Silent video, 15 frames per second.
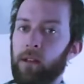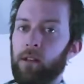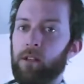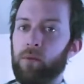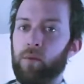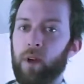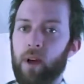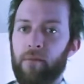
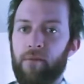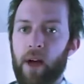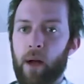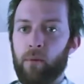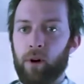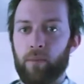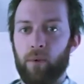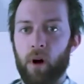So we got
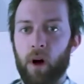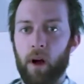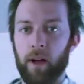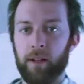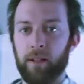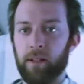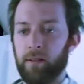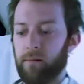fabric
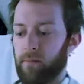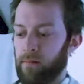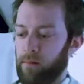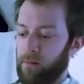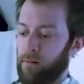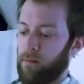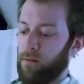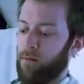behind,
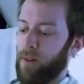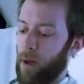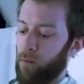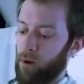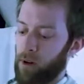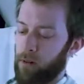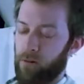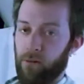
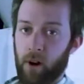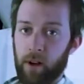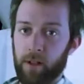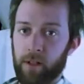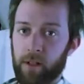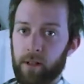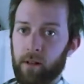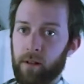fabric in
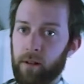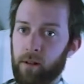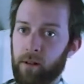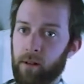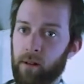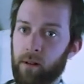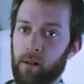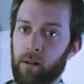front.
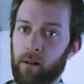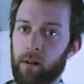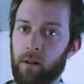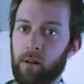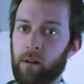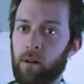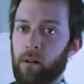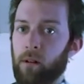
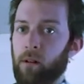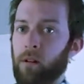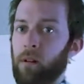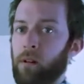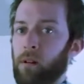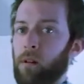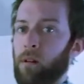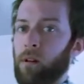
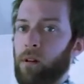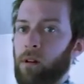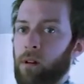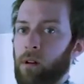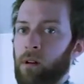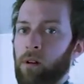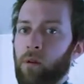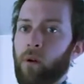
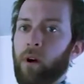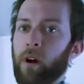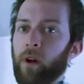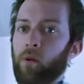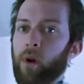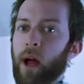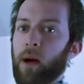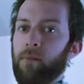We're
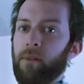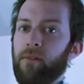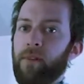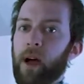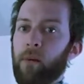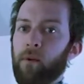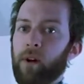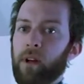going to grab the
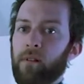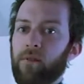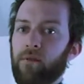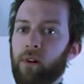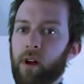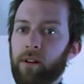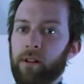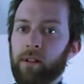fabric in
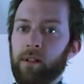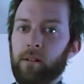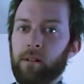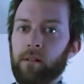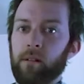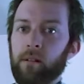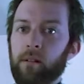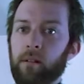front
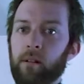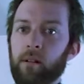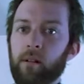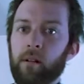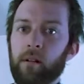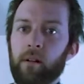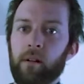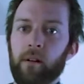
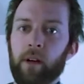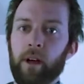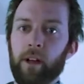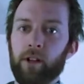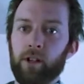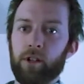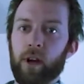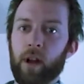
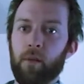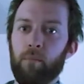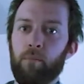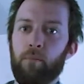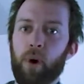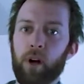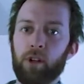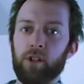and just kind of
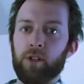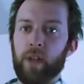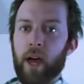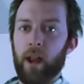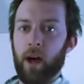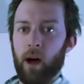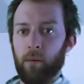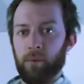bunch
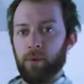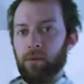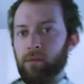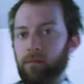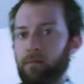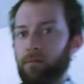that up.